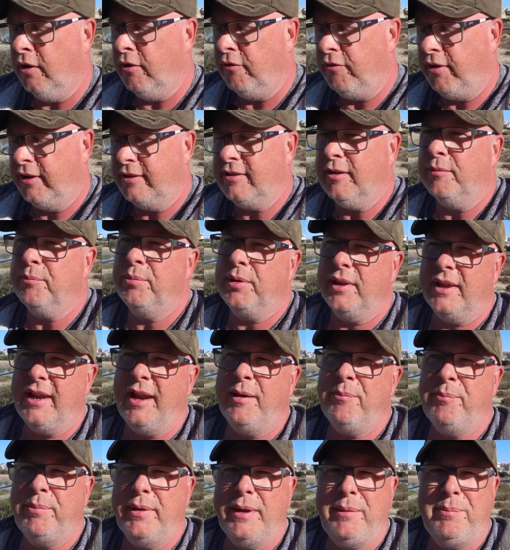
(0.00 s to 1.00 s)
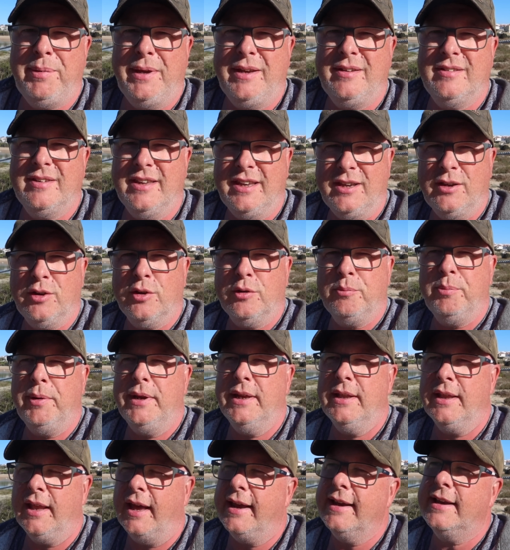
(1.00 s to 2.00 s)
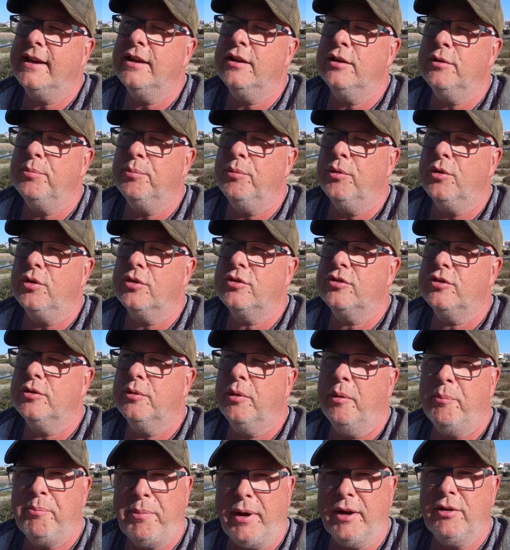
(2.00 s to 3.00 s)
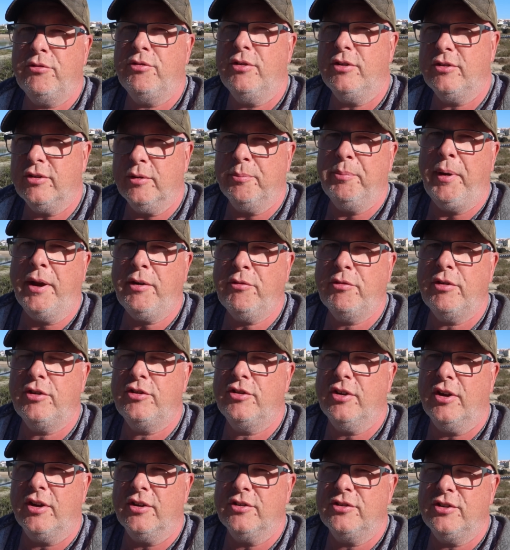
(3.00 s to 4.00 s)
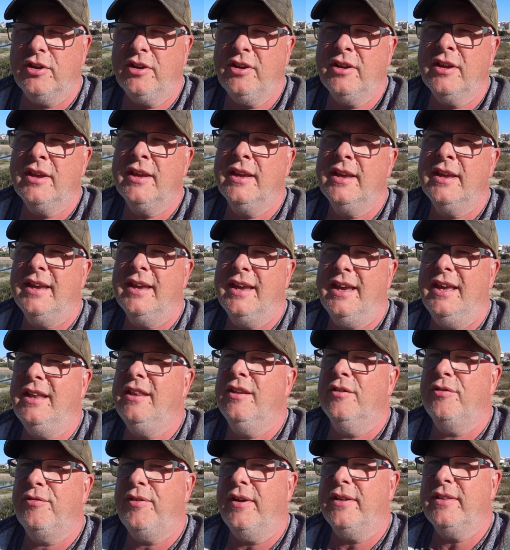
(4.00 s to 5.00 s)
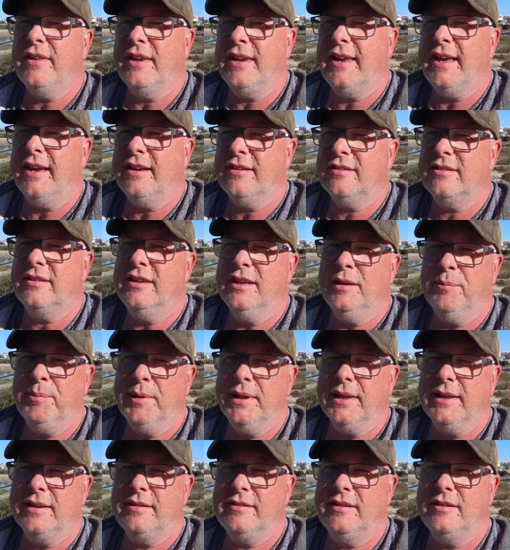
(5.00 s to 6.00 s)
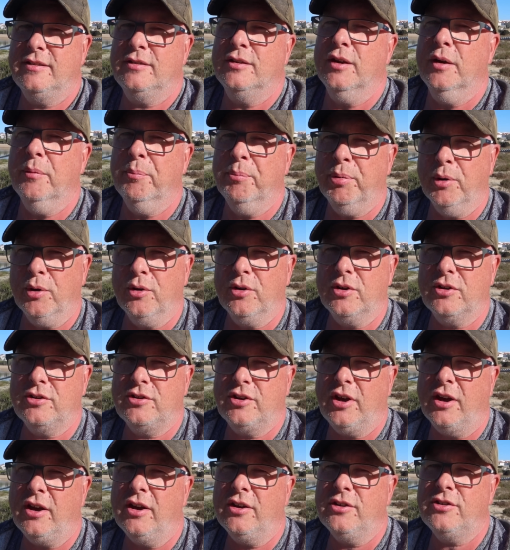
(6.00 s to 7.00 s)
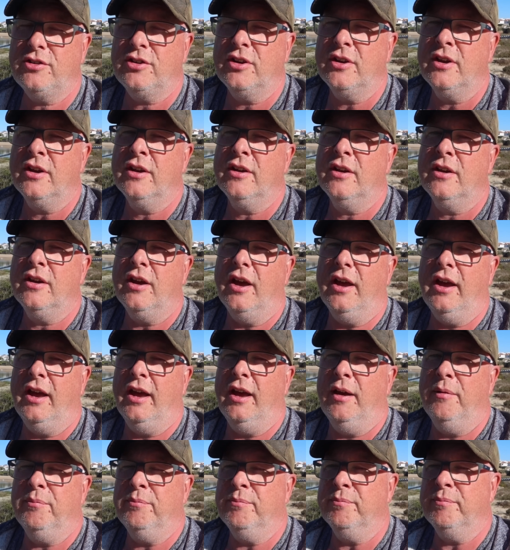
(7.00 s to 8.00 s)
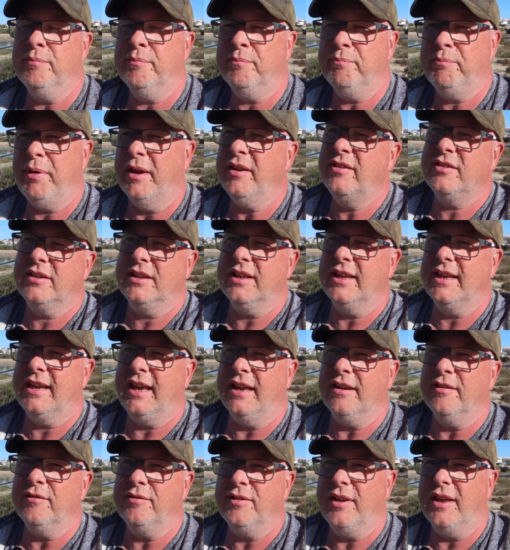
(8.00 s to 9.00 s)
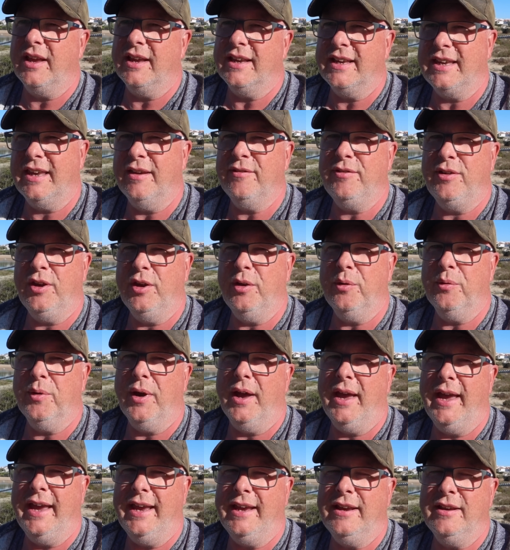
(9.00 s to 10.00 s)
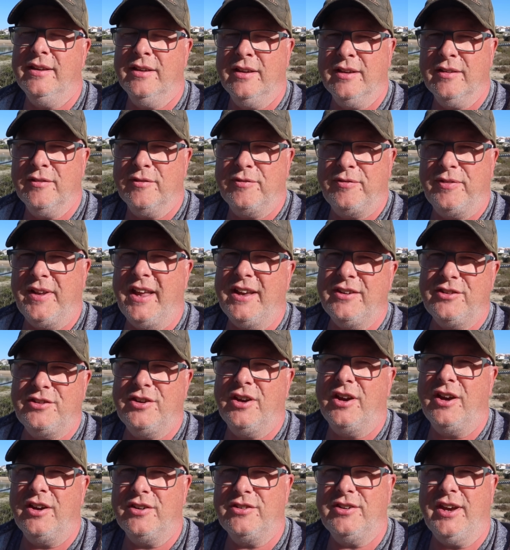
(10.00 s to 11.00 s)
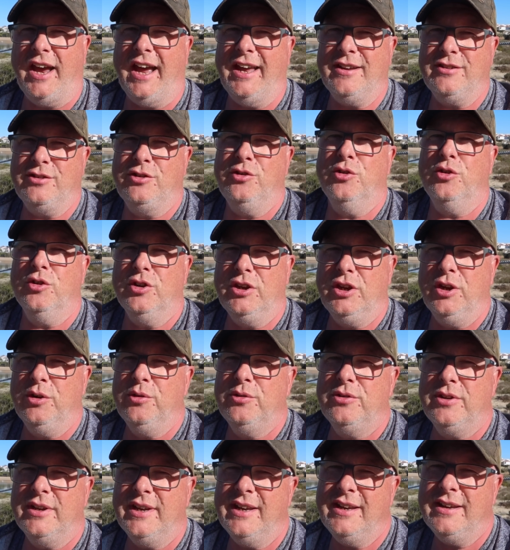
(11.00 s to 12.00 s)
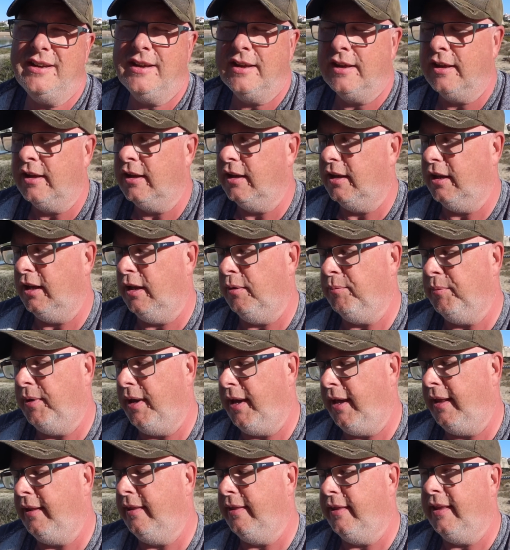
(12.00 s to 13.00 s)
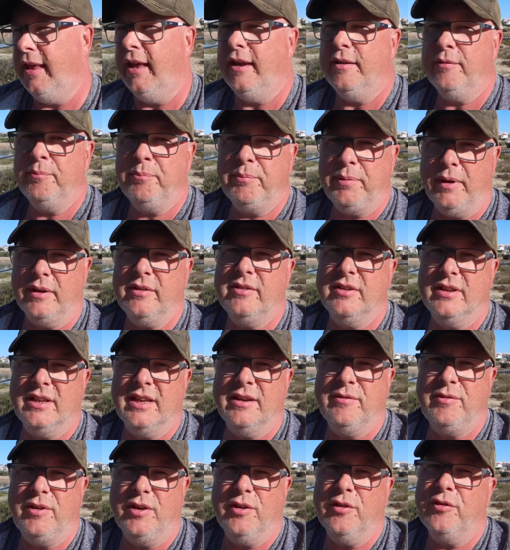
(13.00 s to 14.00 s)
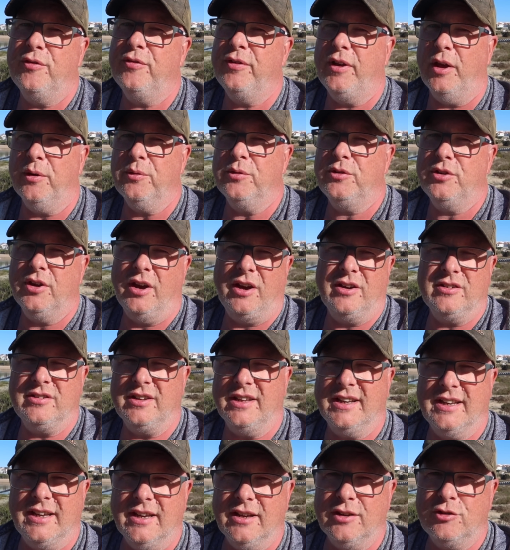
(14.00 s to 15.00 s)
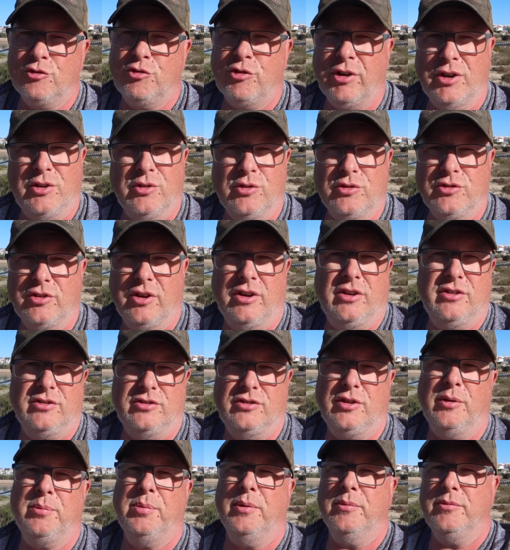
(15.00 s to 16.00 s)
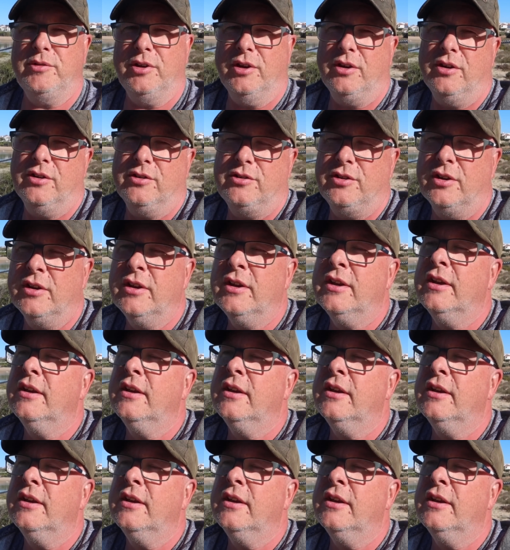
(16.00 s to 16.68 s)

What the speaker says: For example, an MPPT could be likened more to a battery-to-battery charger in the fact that it has the ability to bulk charge, basically kind of like give you a flat charge as you're using it, and then basically give you a float charge, like a trickle charge, top-up charge.